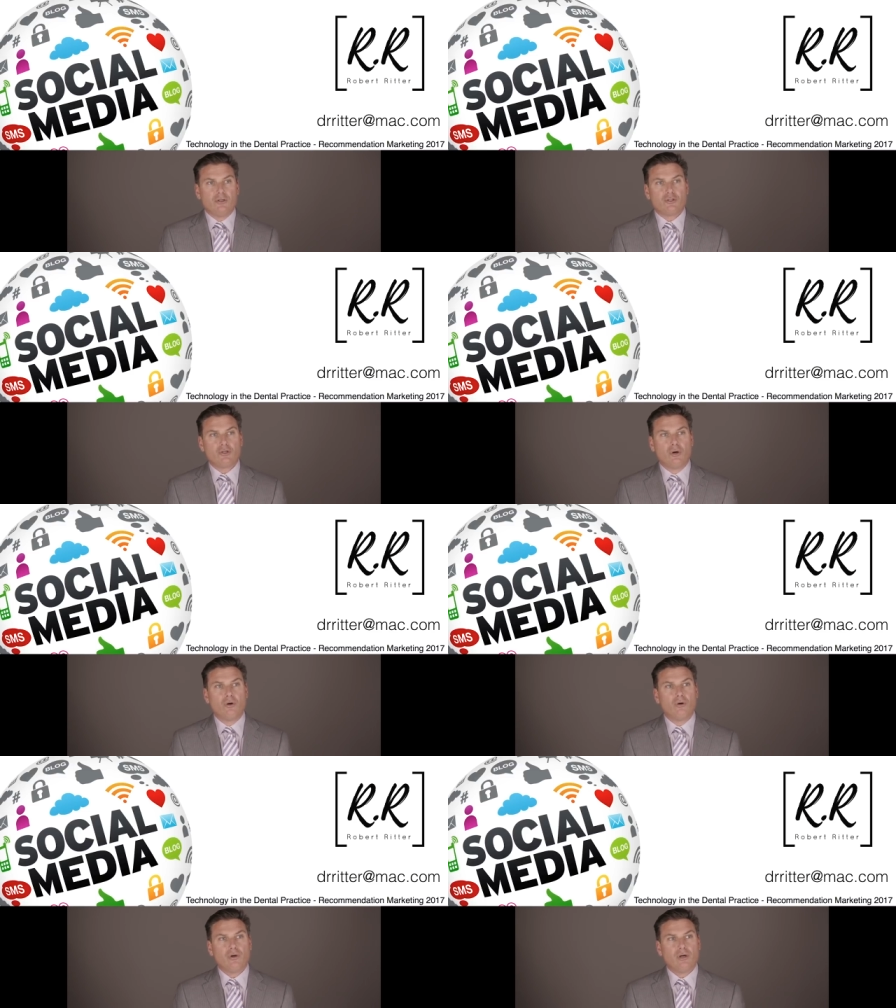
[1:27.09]

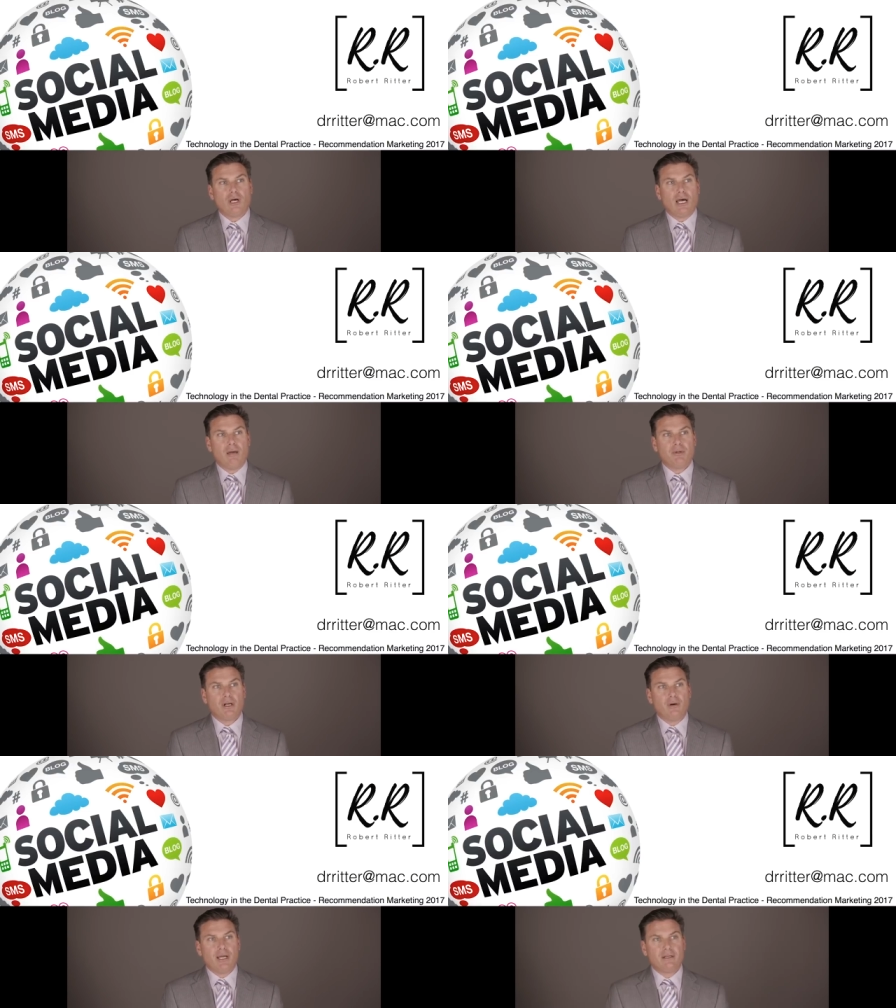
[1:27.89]
So I'm
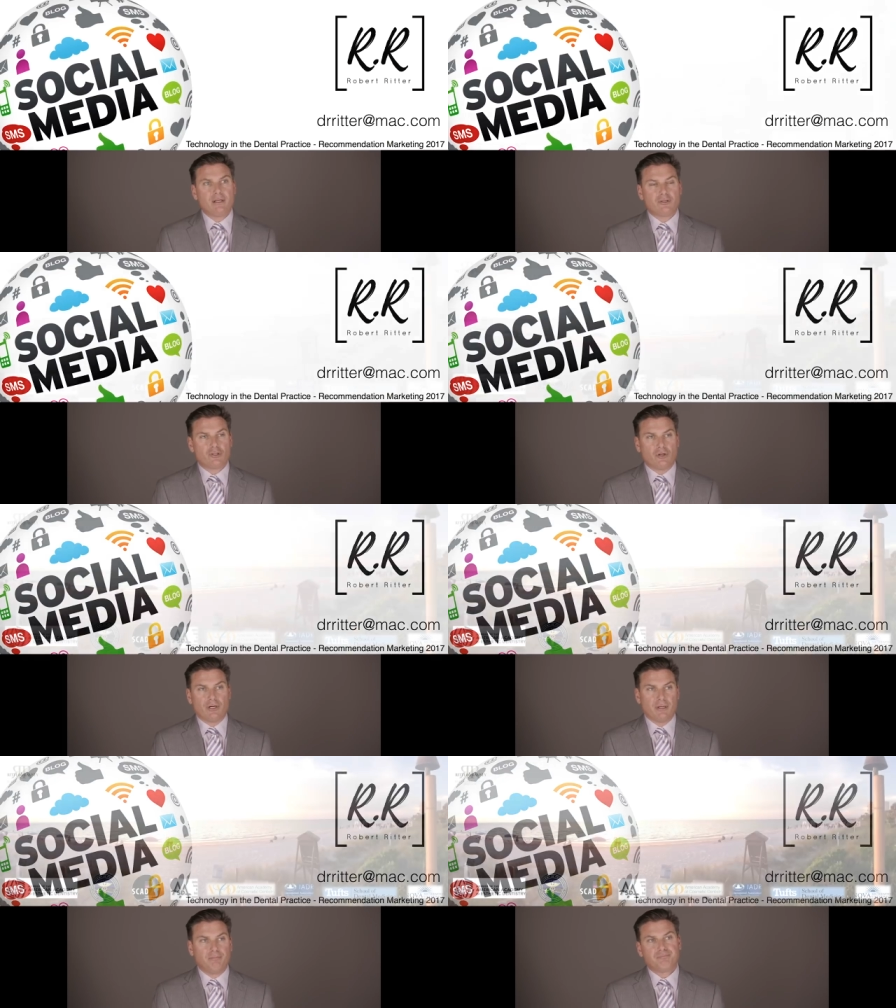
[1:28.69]
gonna go ahead and get
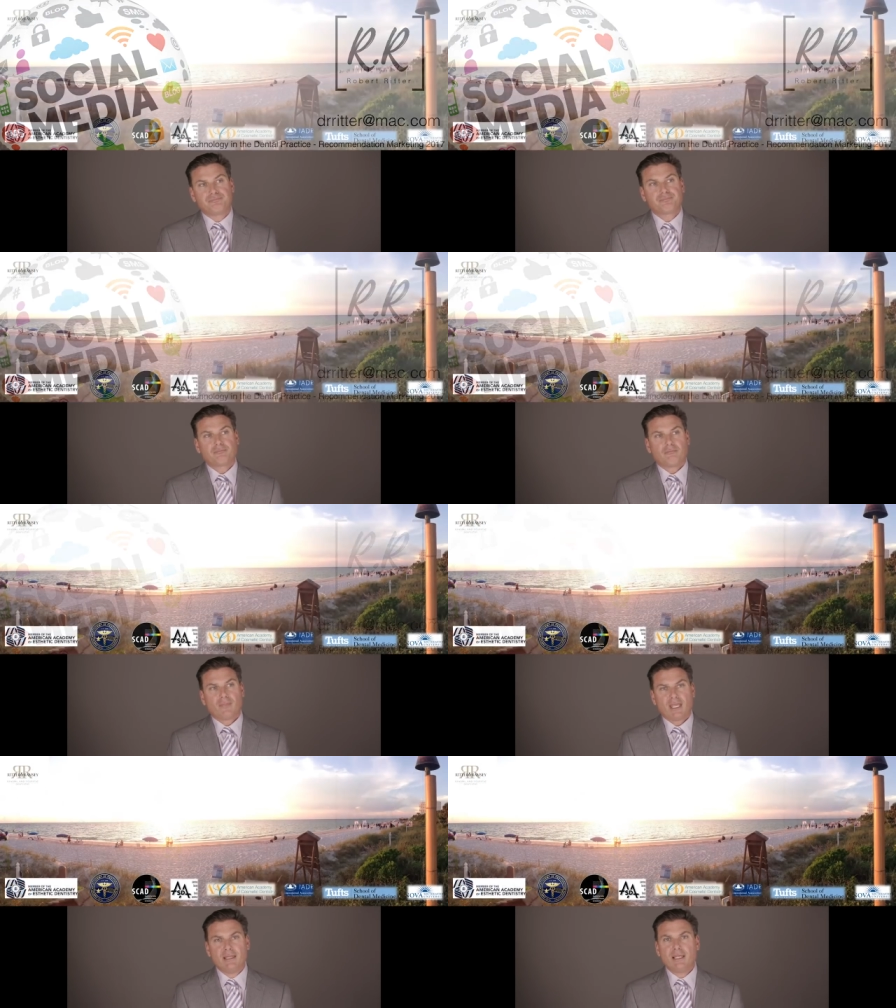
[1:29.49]
started
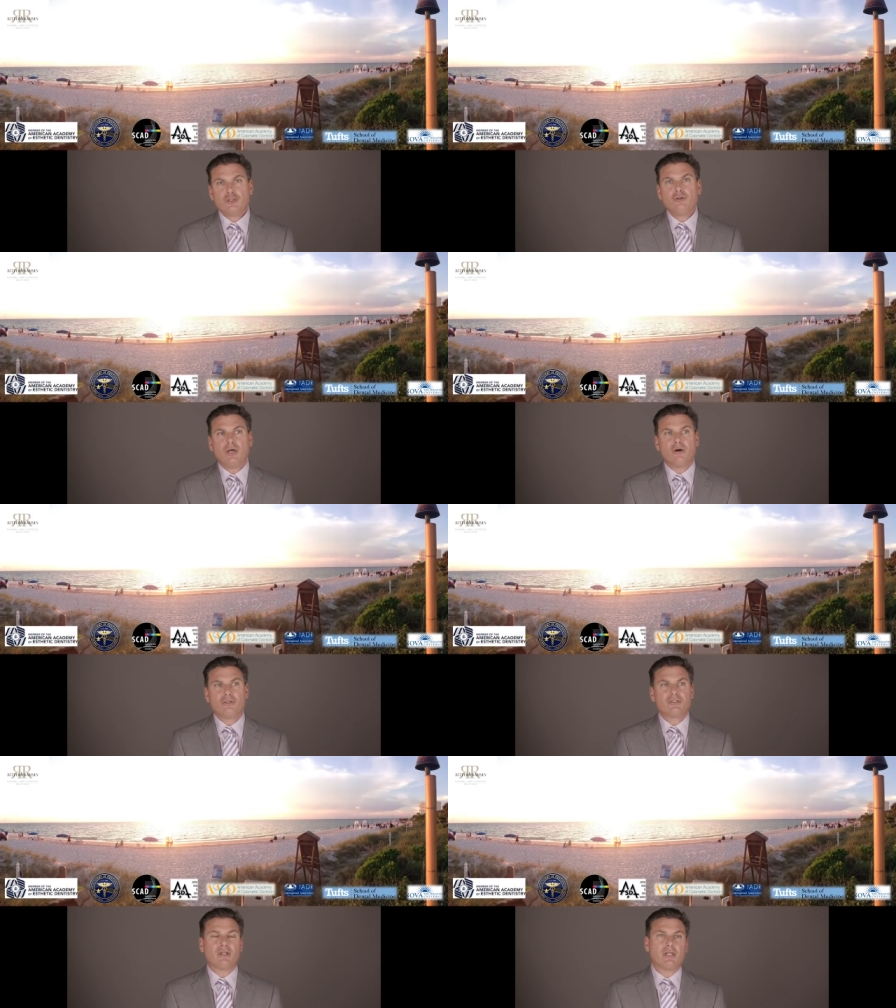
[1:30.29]
and let you know
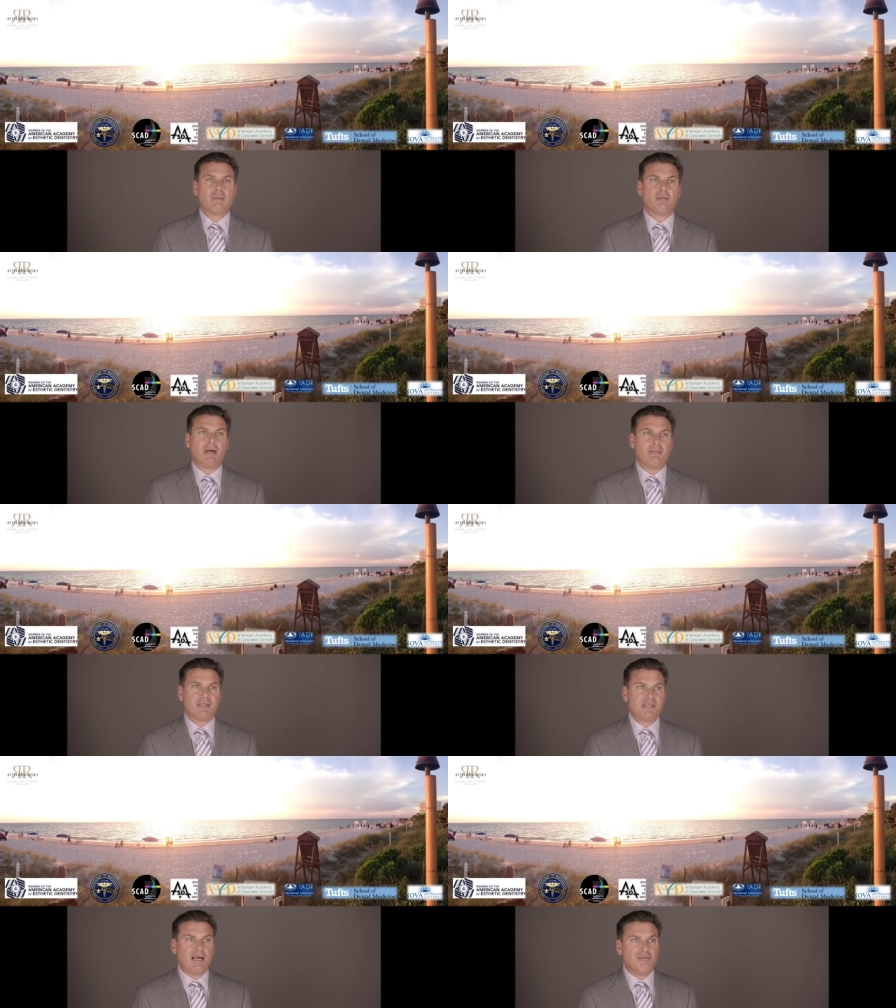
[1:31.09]
just a little bit about
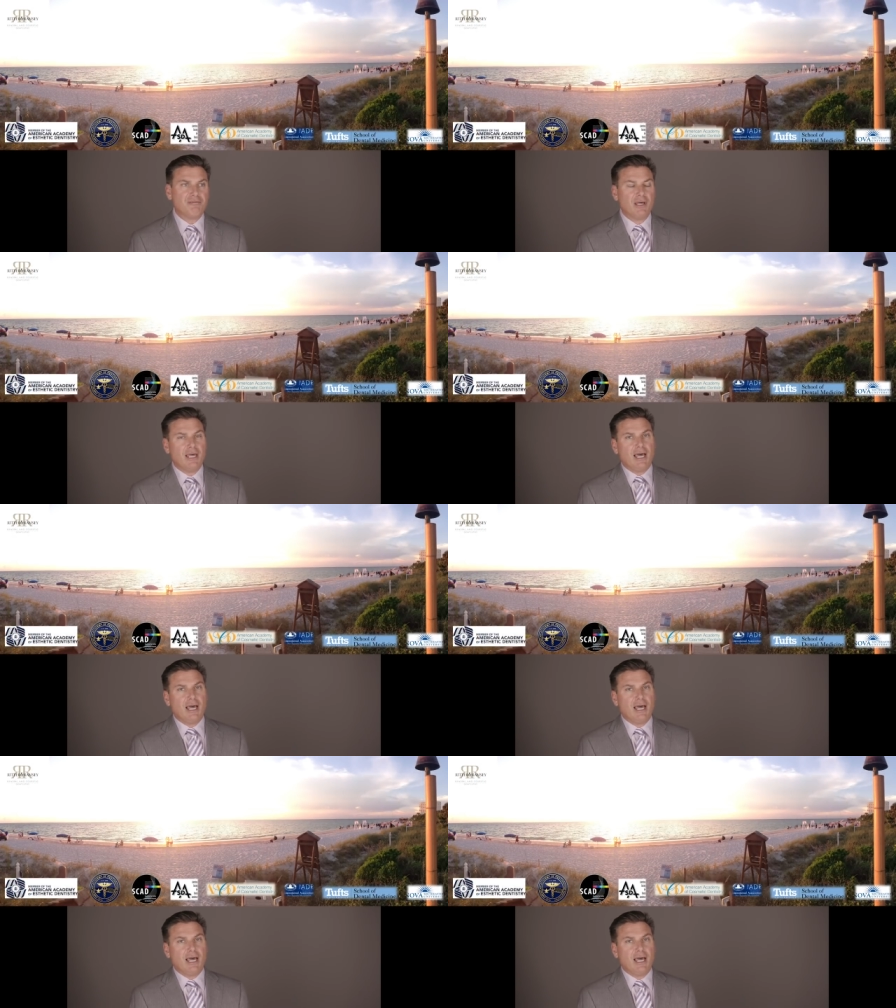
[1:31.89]
myself.